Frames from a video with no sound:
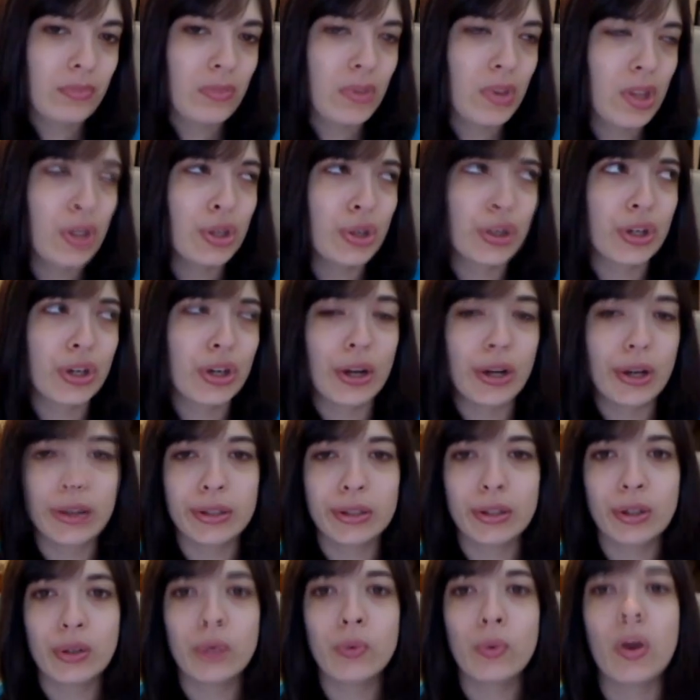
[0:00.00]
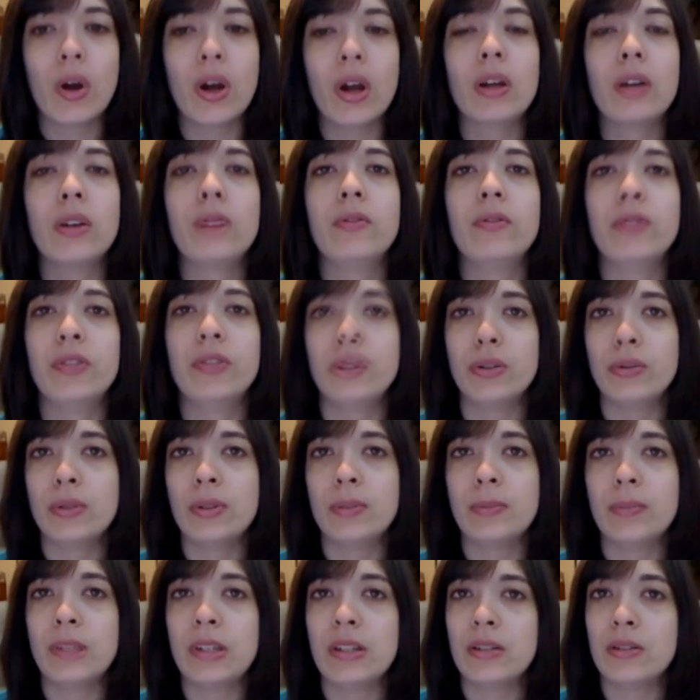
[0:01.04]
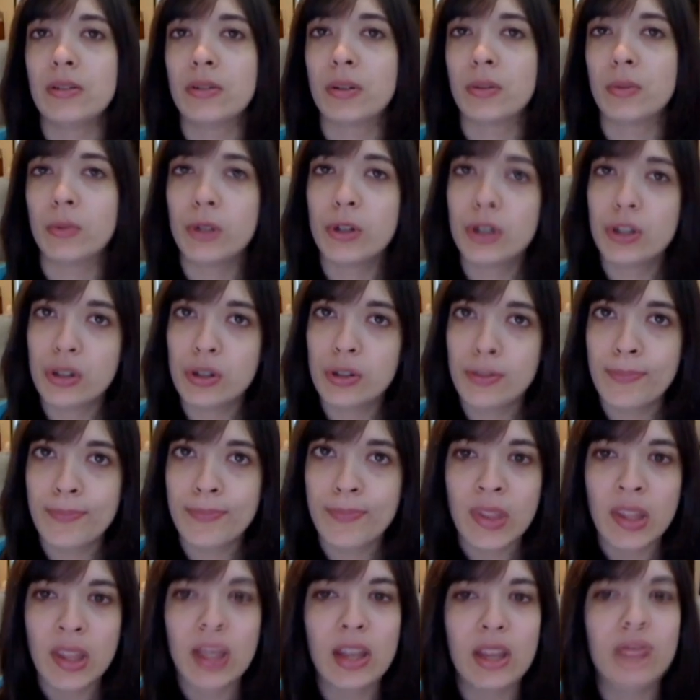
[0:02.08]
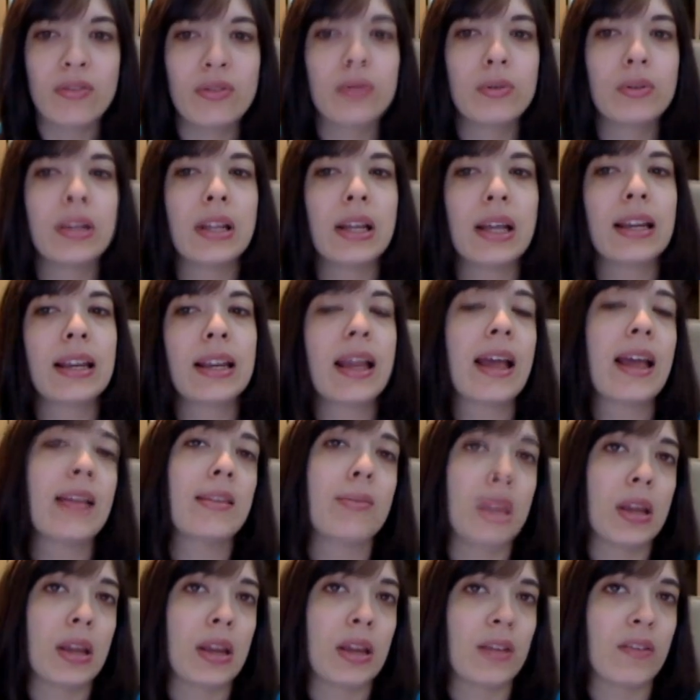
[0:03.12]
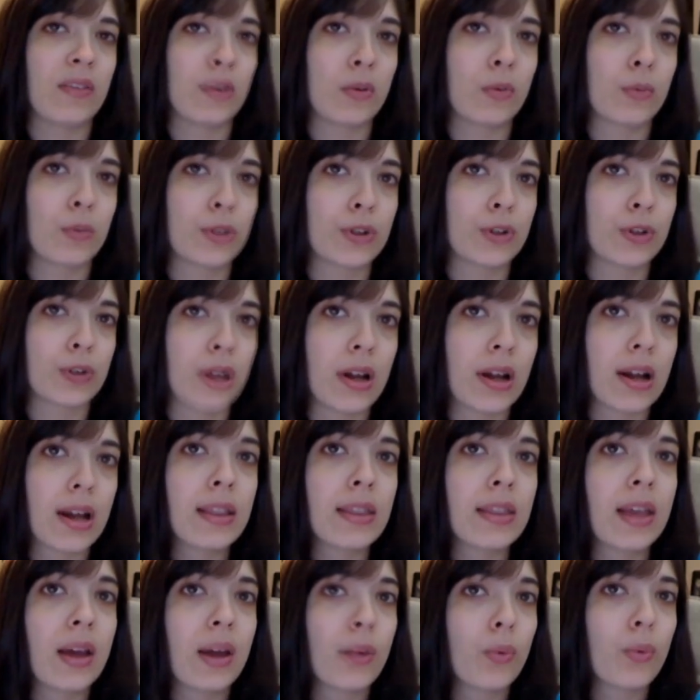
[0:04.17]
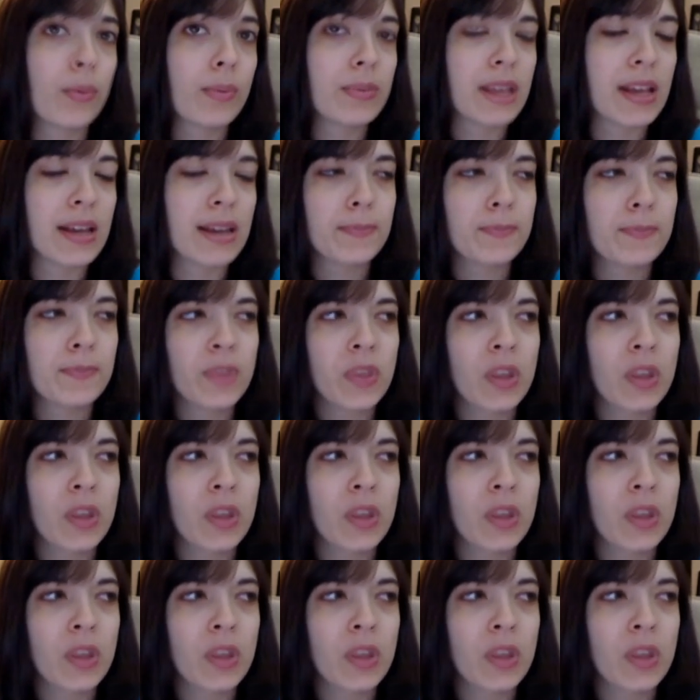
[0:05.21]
You can also wa view the Pino commercial, if you would like, and the making of the commercial on that website.